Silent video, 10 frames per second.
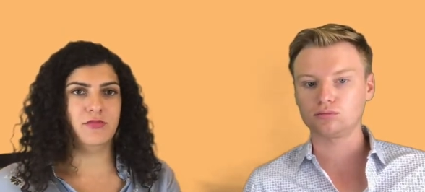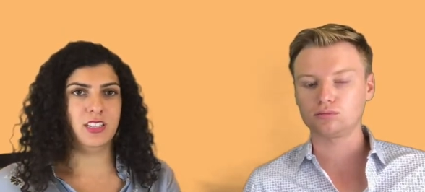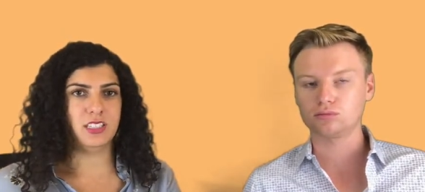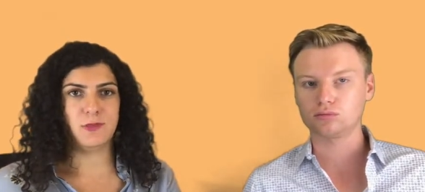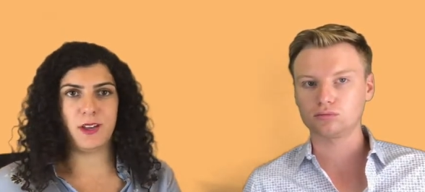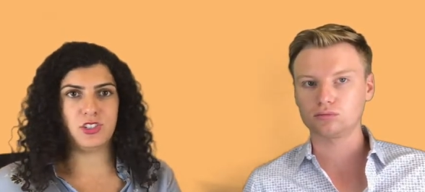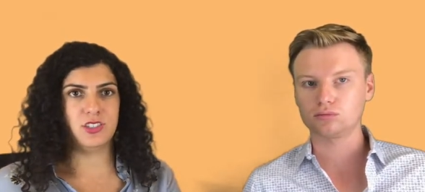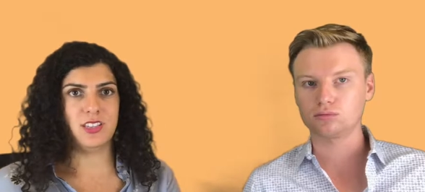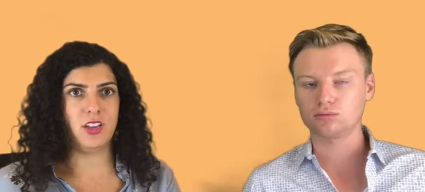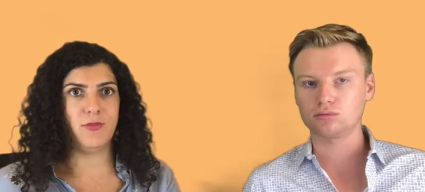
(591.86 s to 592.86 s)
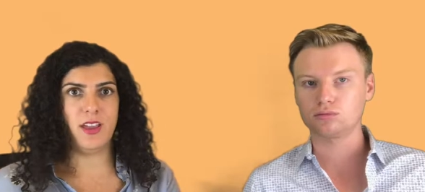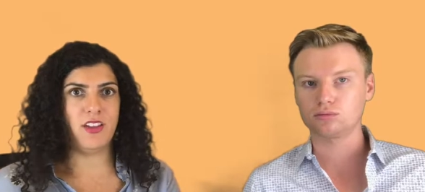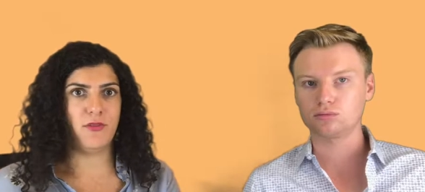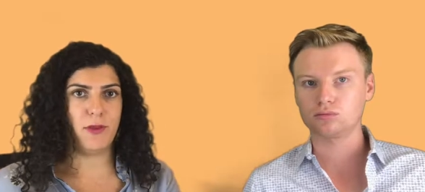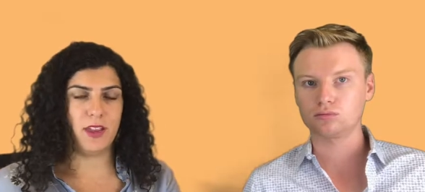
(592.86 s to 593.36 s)
Speaker 1: inspections that you may
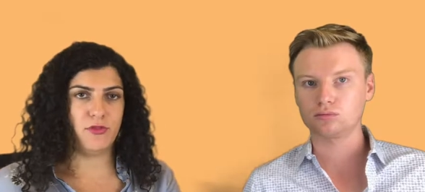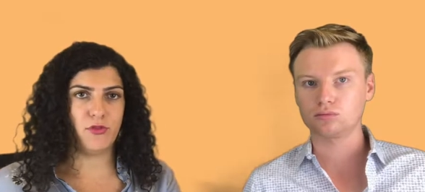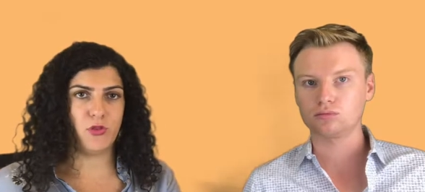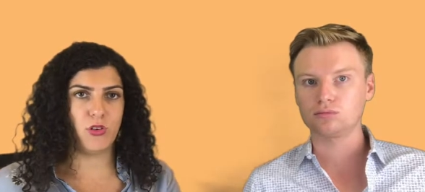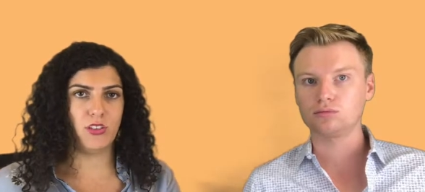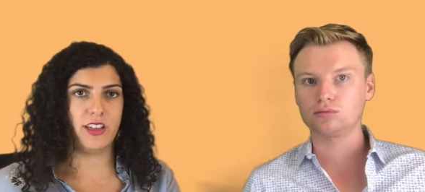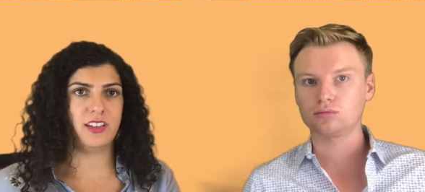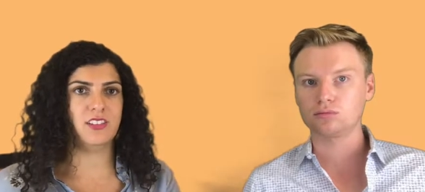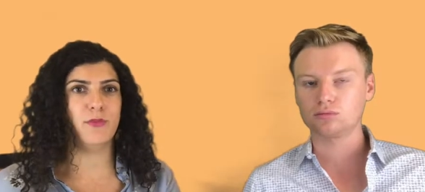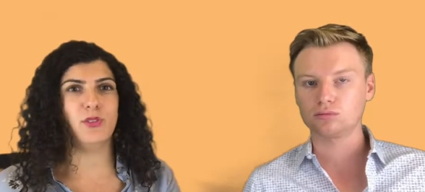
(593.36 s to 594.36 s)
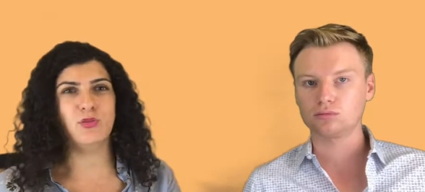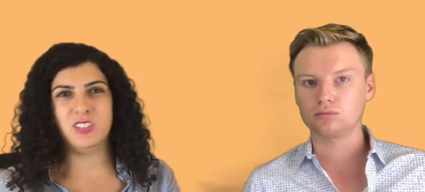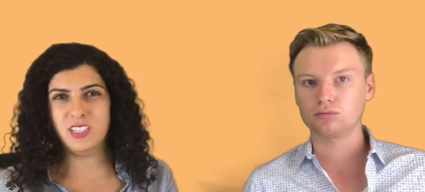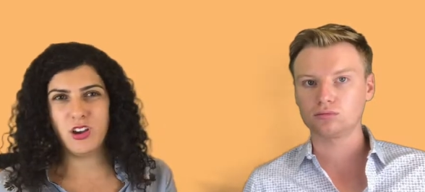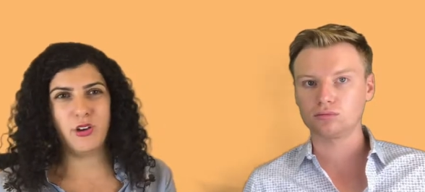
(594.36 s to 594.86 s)
have paid for, like a
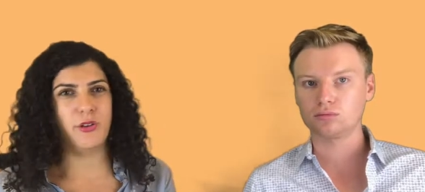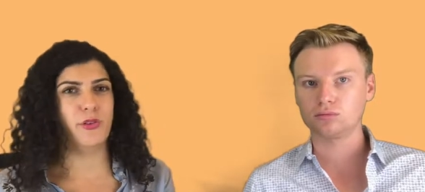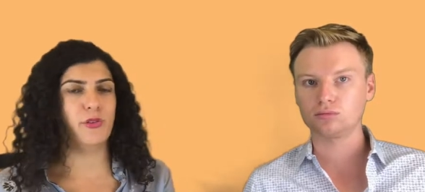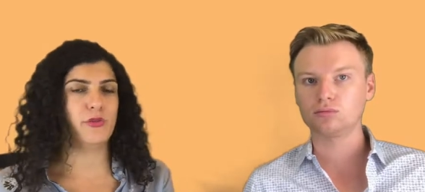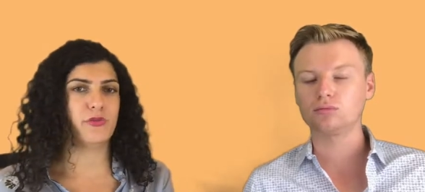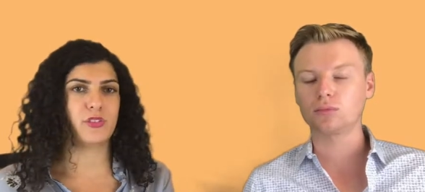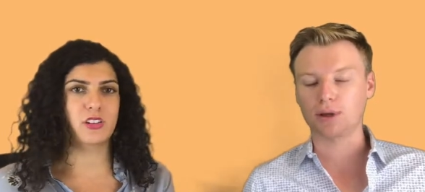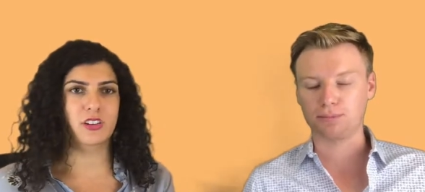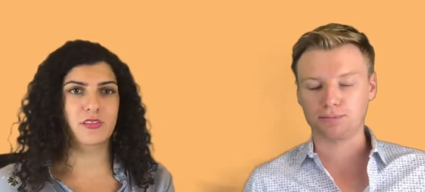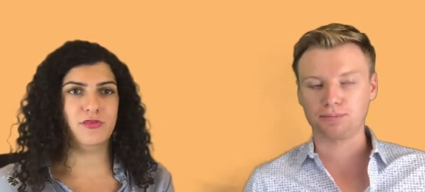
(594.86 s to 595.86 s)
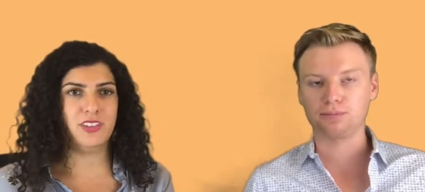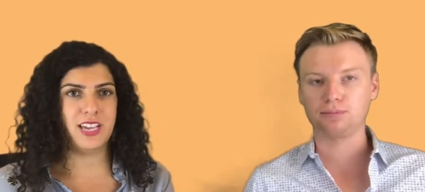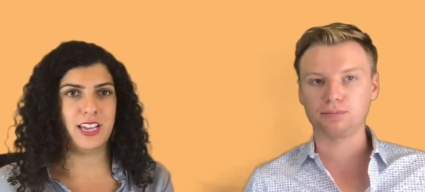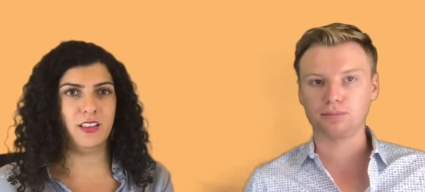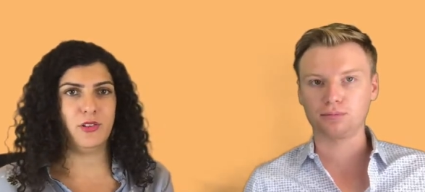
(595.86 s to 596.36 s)
WDO for a
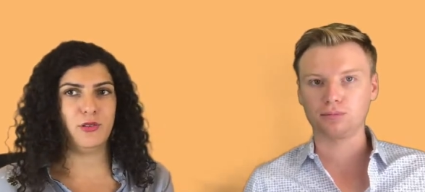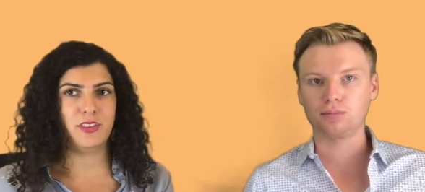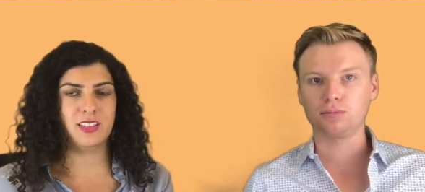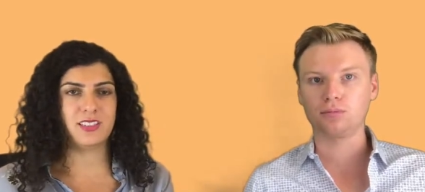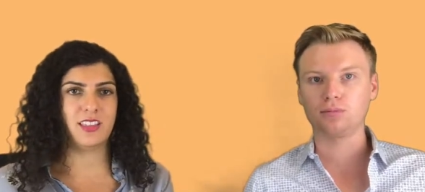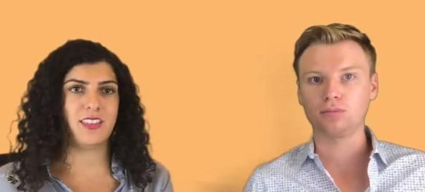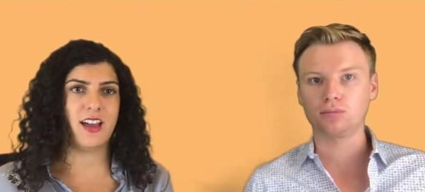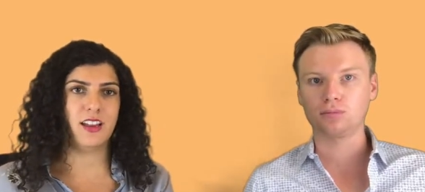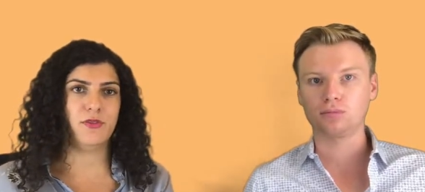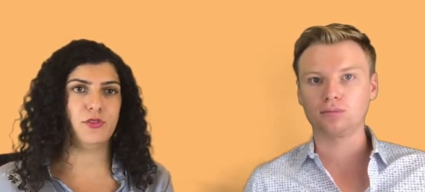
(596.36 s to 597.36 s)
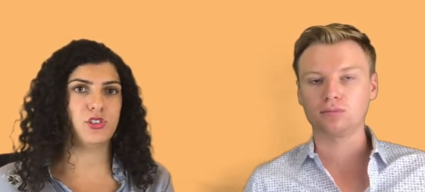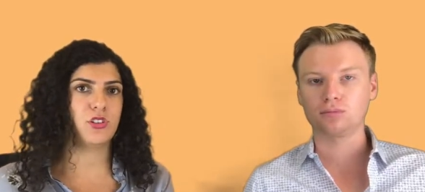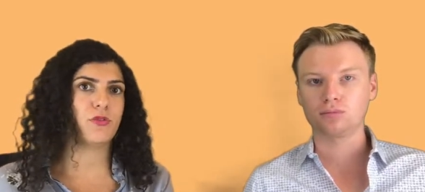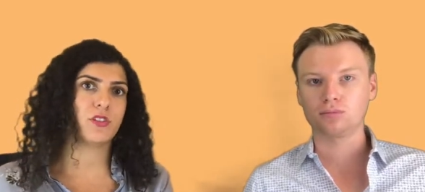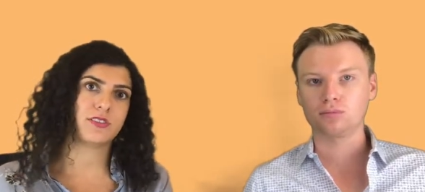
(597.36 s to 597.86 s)
VA loan, things like that, if you
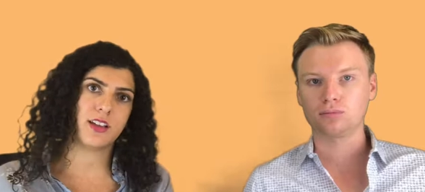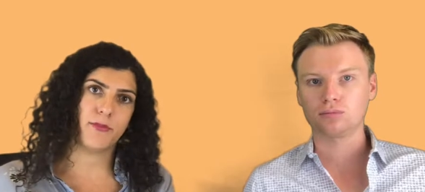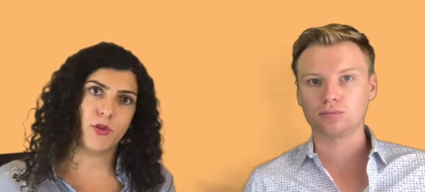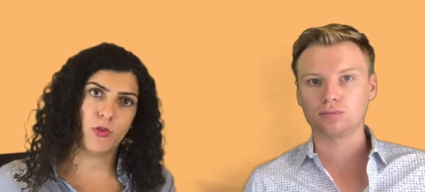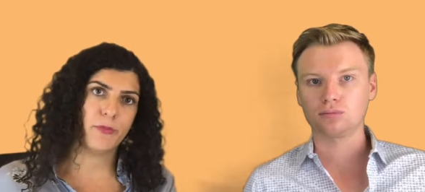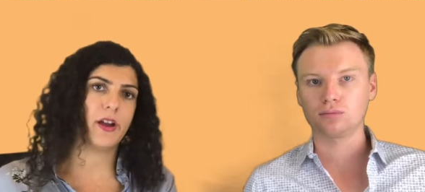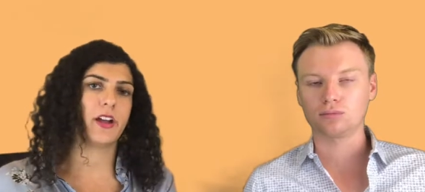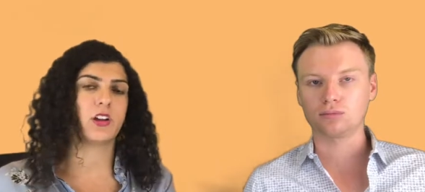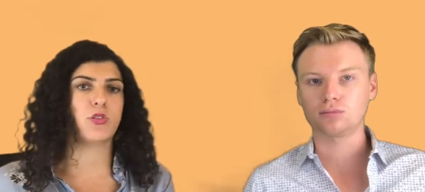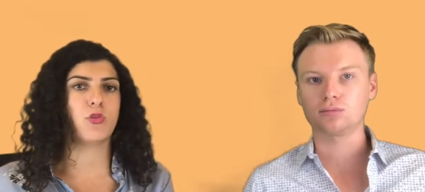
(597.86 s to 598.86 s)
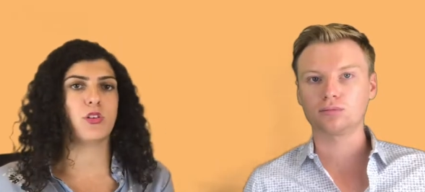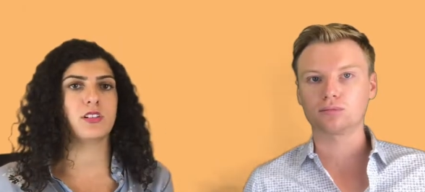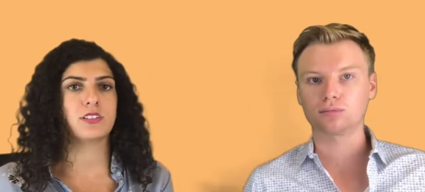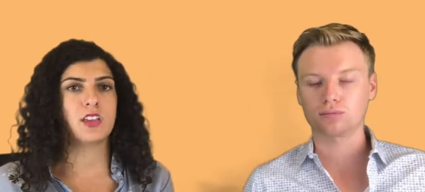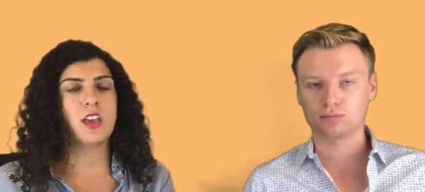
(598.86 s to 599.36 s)
took a first time home buyer
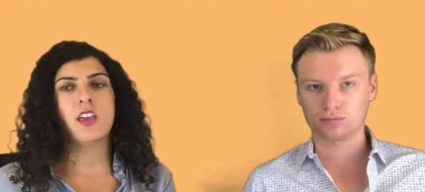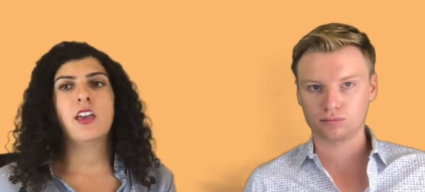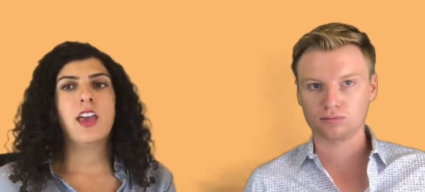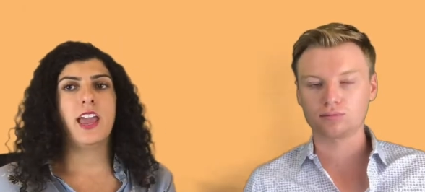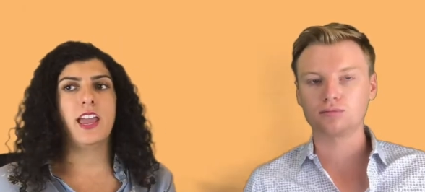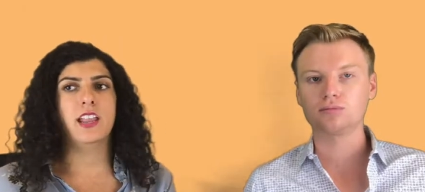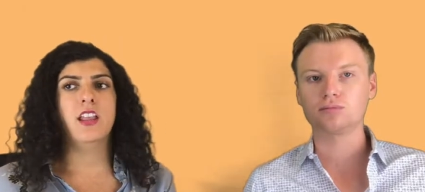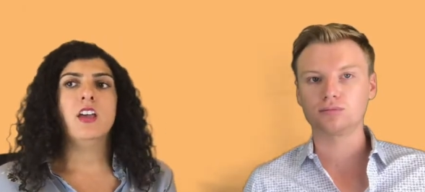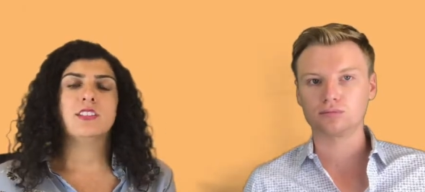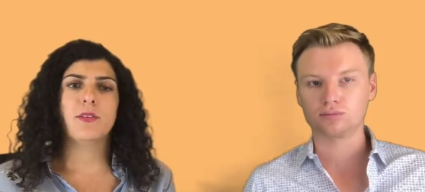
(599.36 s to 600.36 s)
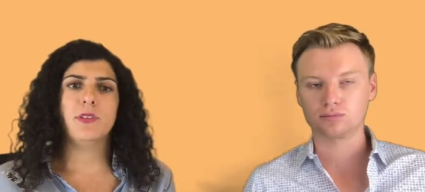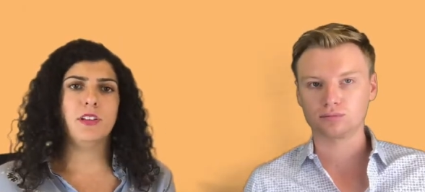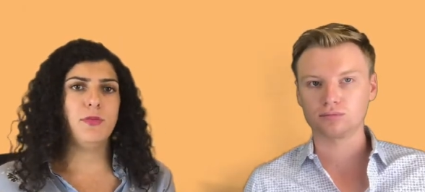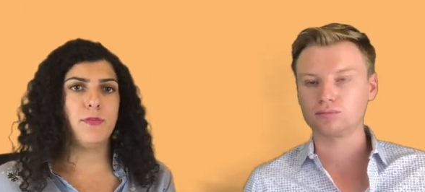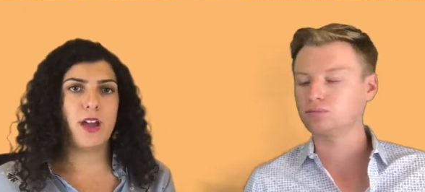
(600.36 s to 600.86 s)
course. And something
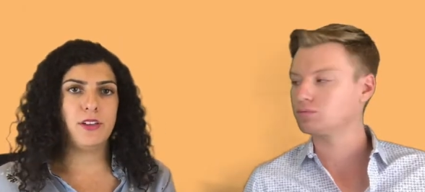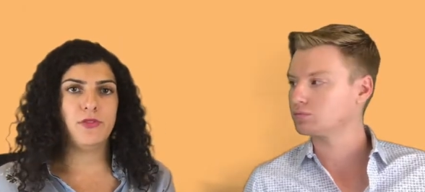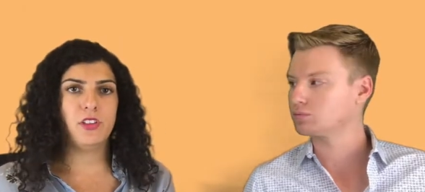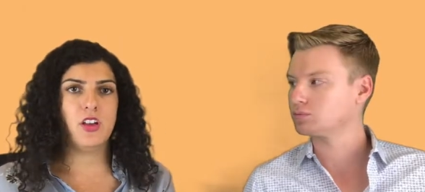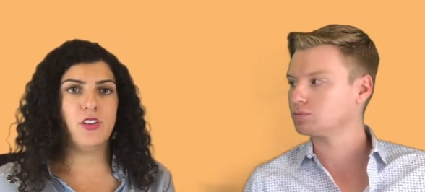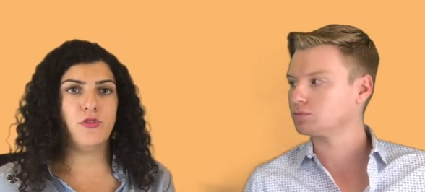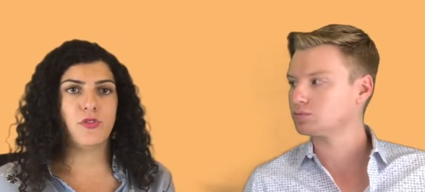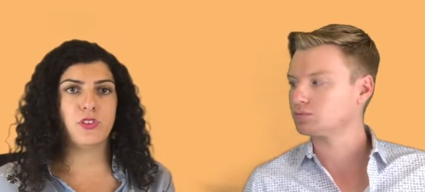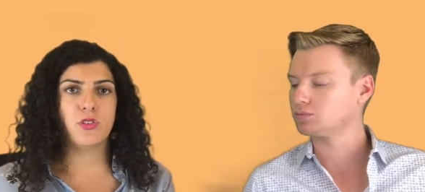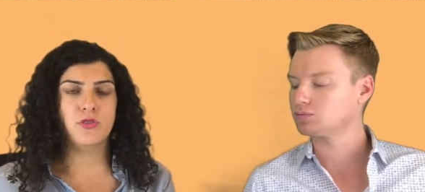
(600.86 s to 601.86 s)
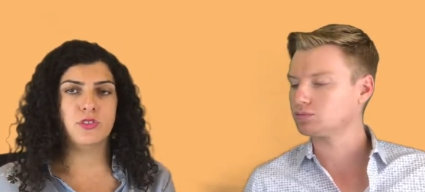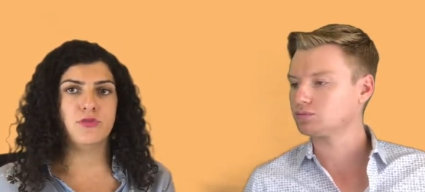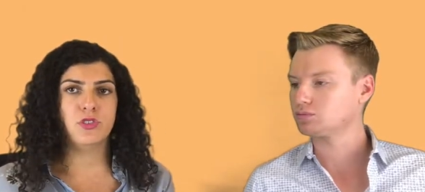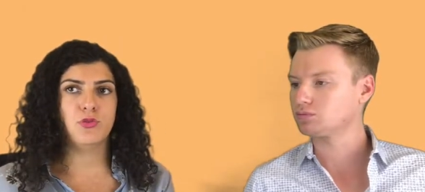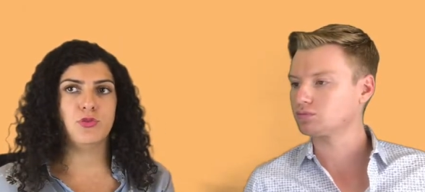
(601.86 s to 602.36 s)
to be mindful of for those
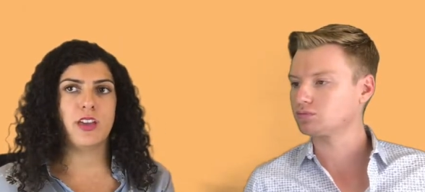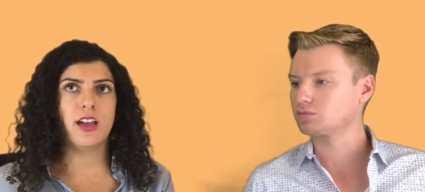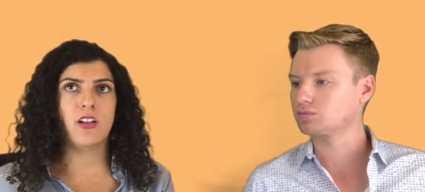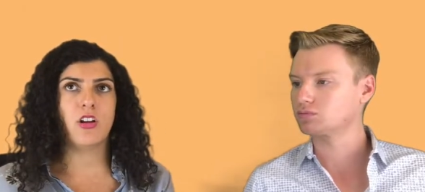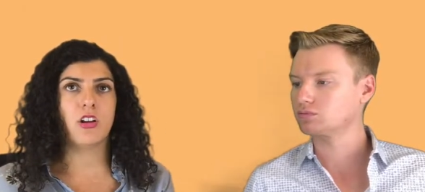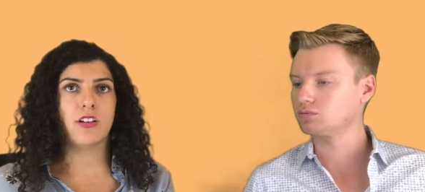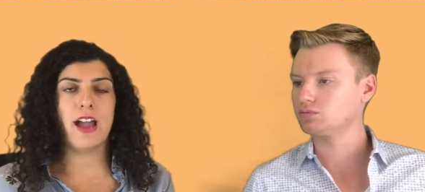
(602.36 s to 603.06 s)
of you that are